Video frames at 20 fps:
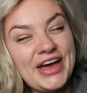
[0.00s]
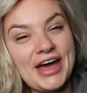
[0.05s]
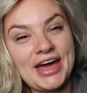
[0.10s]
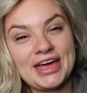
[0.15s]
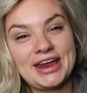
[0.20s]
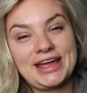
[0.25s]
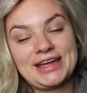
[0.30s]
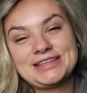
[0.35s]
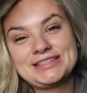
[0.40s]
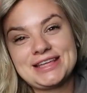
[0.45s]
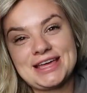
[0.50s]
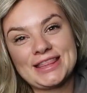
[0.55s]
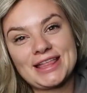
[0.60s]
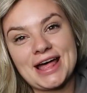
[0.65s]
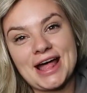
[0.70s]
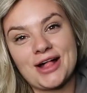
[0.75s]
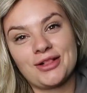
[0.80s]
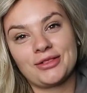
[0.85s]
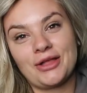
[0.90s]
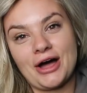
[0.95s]
And I say
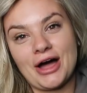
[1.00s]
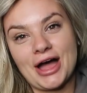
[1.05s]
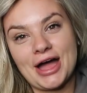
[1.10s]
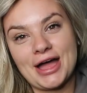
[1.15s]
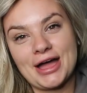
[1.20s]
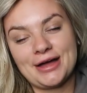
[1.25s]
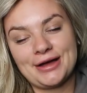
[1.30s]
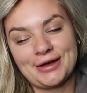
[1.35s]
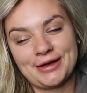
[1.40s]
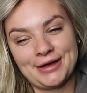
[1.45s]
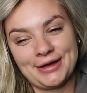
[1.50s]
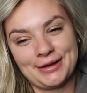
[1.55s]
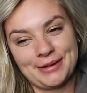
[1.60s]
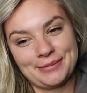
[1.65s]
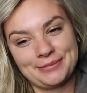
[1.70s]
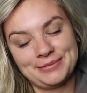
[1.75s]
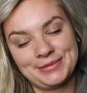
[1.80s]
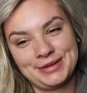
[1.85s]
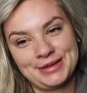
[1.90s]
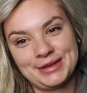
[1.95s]
that a lot,
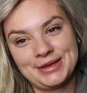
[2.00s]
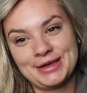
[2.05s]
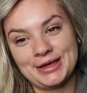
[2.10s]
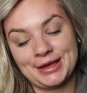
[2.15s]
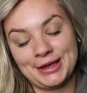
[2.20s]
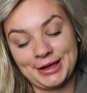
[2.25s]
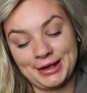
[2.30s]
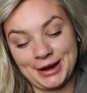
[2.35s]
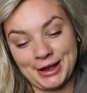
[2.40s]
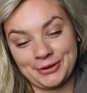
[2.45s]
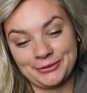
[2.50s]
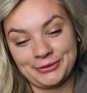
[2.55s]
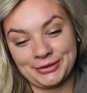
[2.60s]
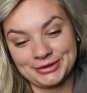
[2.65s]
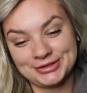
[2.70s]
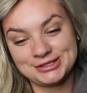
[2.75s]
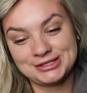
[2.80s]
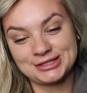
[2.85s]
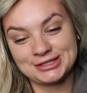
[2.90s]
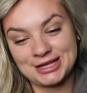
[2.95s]
and I
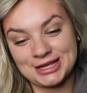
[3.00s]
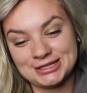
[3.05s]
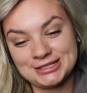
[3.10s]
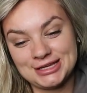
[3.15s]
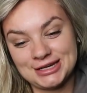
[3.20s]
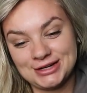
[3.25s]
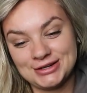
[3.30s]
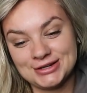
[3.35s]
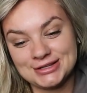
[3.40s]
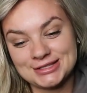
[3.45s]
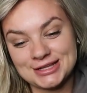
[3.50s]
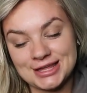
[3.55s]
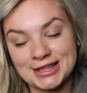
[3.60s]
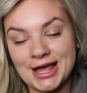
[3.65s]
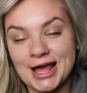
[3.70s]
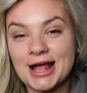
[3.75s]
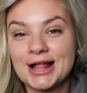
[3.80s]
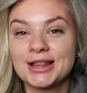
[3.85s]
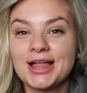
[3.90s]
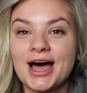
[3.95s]
will continue to say
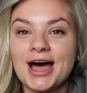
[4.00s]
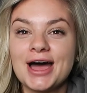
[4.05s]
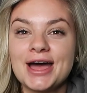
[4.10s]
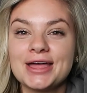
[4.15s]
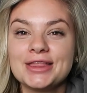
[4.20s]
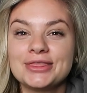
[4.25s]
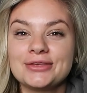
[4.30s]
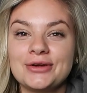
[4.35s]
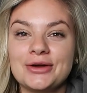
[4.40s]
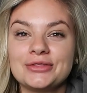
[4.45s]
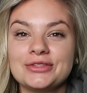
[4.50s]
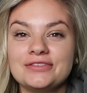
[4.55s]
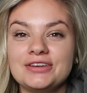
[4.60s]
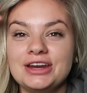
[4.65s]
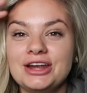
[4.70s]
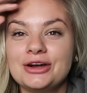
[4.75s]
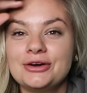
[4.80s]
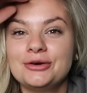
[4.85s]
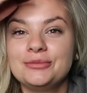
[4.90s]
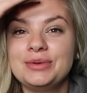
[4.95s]
that a lot throughout the
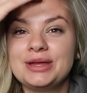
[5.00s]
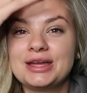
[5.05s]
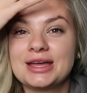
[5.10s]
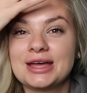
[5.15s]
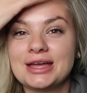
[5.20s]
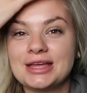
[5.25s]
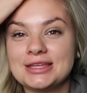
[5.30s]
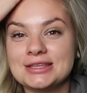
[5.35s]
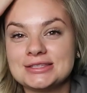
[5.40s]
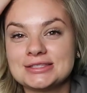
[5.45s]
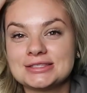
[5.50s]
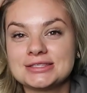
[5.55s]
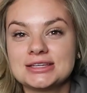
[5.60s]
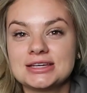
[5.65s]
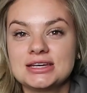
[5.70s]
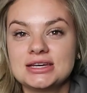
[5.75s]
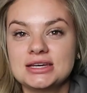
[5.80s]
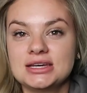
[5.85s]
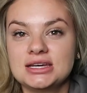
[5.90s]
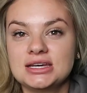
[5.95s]
video, because
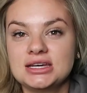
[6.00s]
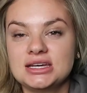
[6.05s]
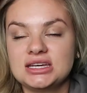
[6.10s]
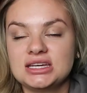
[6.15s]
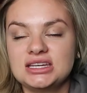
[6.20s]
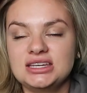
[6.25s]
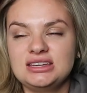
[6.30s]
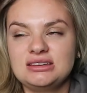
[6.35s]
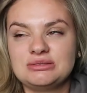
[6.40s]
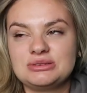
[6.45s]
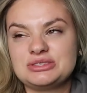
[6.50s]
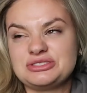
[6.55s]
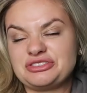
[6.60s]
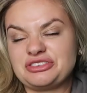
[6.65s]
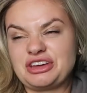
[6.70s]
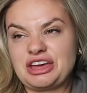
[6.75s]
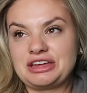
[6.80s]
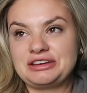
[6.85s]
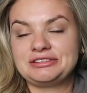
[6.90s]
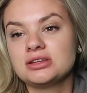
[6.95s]
it was
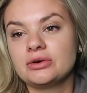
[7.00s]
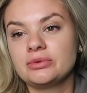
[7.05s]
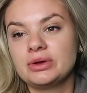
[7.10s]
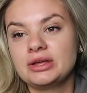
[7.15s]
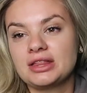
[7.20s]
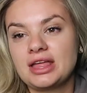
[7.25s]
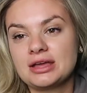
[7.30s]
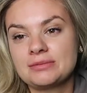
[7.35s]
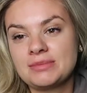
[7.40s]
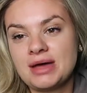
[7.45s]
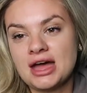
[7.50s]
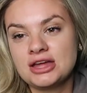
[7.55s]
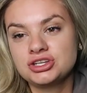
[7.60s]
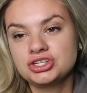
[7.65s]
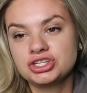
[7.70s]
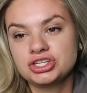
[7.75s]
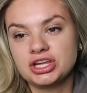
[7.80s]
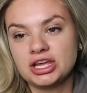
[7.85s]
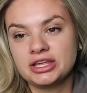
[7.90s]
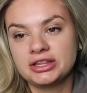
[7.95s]
fine. So we
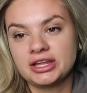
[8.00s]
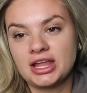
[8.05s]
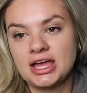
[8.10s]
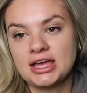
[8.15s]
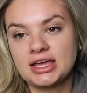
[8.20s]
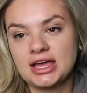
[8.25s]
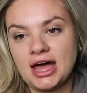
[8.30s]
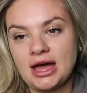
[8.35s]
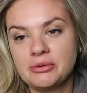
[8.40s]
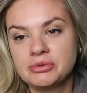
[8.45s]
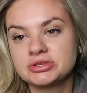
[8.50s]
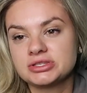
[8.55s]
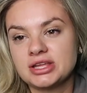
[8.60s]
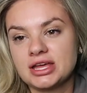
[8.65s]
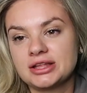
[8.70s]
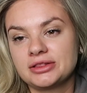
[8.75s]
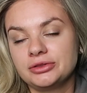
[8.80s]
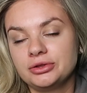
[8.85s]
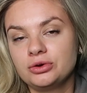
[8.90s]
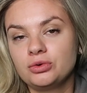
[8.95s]
matched, and I was
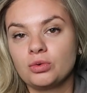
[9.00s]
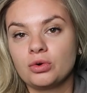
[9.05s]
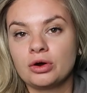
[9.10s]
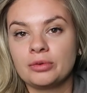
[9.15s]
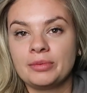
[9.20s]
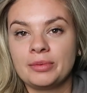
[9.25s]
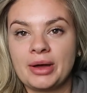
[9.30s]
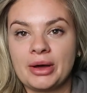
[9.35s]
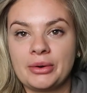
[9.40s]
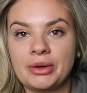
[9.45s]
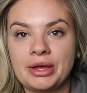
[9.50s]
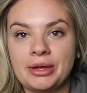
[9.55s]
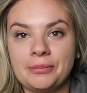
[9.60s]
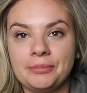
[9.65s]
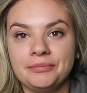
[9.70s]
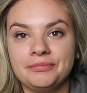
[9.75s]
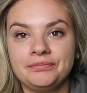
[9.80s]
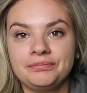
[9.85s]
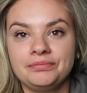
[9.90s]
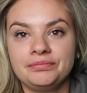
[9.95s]
lukewarm about
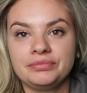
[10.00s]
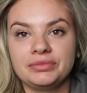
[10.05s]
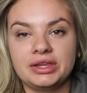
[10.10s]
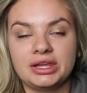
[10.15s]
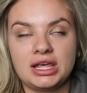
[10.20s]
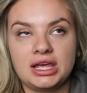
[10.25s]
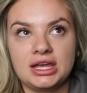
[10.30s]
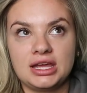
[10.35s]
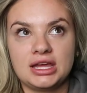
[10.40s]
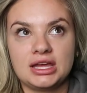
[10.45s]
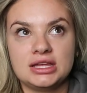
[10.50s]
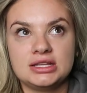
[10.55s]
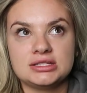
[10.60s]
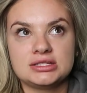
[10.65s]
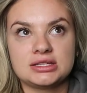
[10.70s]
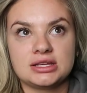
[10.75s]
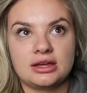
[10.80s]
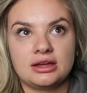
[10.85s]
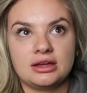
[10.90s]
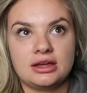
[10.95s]
him,
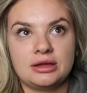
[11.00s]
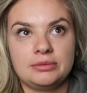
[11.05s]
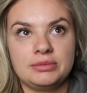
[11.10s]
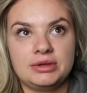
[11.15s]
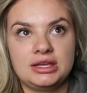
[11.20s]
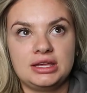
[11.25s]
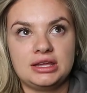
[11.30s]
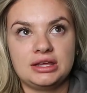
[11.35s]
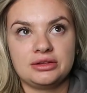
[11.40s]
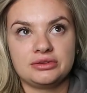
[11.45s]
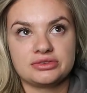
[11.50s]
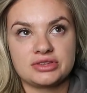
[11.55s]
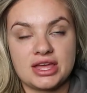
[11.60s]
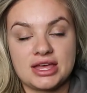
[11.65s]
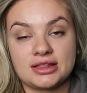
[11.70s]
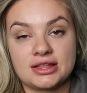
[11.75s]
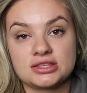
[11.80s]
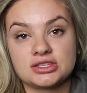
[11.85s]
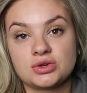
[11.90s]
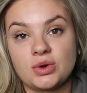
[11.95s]
and he was
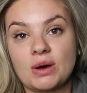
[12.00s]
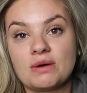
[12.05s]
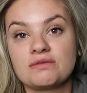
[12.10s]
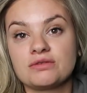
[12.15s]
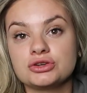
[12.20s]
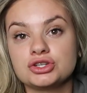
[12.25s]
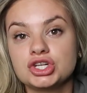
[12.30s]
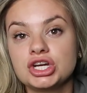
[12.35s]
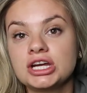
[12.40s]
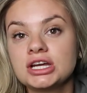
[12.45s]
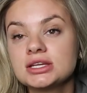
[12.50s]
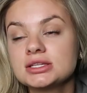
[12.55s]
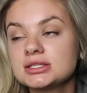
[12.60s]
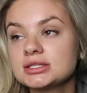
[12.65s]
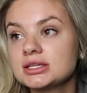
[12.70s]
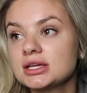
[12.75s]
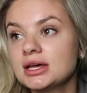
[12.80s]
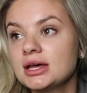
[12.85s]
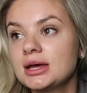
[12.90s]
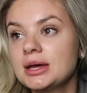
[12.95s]
like, let's go out for
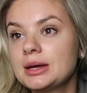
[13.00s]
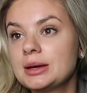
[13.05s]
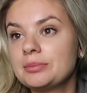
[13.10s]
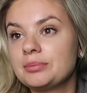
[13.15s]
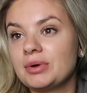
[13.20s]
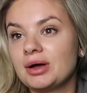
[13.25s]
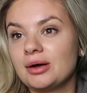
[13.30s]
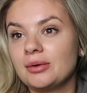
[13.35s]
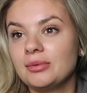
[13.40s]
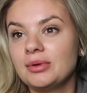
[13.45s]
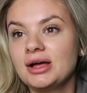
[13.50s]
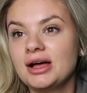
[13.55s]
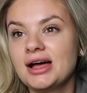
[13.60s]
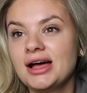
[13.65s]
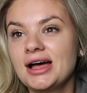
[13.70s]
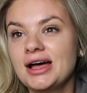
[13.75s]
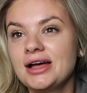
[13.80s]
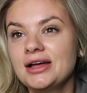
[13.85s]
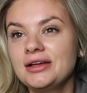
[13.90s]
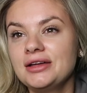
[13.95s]
drinks, blah
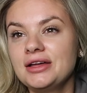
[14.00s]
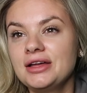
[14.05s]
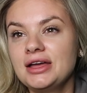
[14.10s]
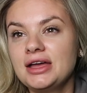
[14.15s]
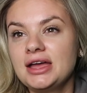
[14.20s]
blah.